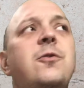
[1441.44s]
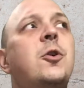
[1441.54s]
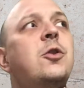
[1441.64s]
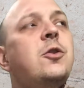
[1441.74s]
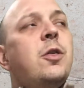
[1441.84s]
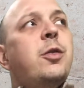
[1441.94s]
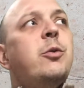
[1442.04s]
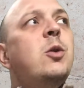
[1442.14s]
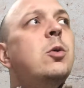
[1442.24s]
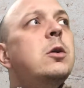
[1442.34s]
first
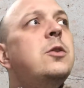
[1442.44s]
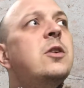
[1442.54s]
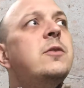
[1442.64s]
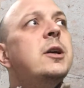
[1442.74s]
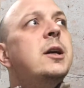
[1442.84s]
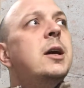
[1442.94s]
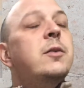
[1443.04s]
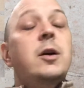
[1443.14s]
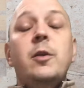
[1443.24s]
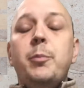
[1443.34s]
three words of
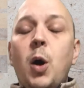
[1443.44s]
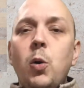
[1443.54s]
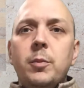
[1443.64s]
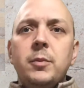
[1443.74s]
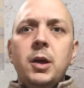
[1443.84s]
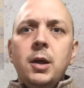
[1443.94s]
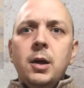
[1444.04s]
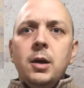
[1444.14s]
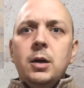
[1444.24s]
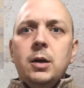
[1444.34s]
a poem
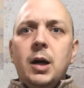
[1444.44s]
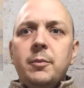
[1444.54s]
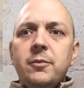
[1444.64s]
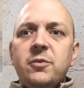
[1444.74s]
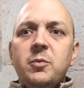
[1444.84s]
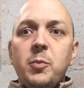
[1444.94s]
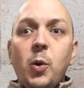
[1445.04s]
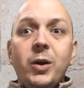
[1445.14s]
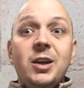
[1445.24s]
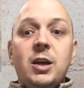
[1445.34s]
from the
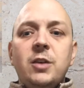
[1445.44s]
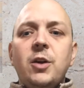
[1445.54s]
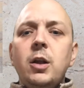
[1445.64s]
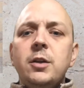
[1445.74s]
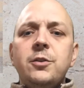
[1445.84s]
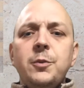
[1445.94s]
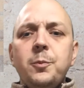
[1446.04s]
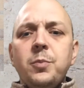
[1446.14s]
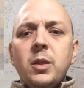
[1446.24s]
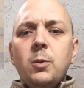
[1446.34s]
poet Catullus,
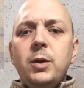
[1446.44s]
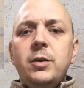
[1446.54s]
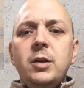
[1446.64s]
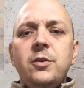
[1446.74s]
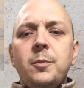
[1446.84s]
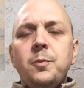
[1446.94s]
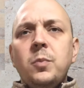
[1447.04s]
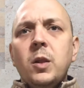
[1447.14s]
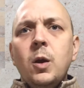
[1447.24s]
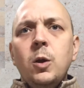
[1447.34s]
where he reads,
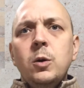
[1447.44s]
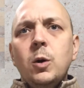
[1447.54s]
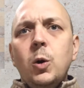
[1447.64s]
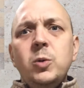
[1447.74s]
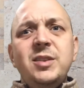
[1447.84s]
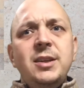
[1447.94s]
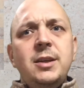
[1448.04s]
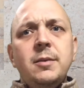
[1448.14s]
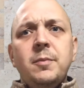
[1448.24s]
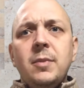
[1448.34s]

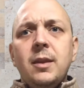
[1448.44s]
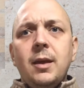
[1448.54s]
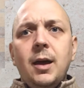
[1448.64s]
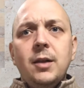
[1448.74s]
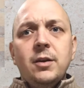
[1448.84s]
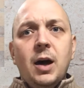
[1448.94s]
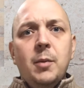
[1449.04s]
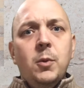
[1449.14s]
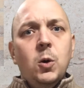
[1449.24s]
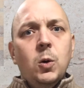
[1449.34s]
"Odi et
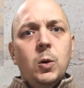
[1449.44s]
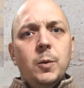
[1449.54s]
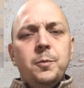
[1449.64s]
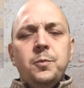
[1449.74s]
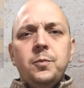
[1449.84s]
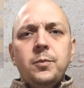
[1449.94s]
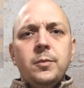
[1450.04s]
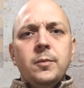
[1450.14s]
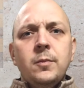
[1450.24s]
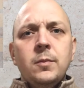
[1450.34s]
amor,
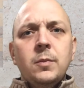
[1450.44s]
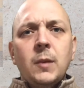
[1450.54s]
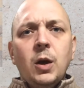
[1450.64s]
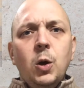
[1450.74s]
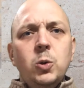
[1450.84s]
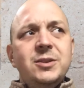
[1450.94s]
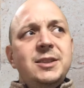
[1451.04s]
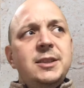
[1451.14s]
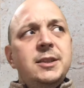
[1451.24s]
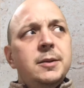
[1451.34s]

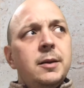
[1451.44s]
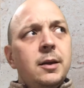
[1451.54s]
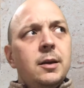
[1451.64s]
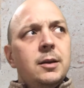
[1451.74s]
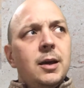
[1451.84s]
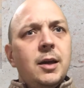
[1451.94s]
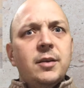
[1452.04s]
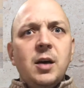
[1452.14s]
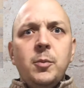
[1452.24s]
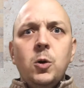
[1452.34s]
odi et
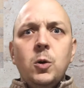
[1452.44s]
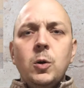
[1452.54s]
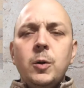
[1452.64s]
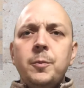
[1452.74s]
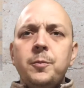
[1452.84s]
amor."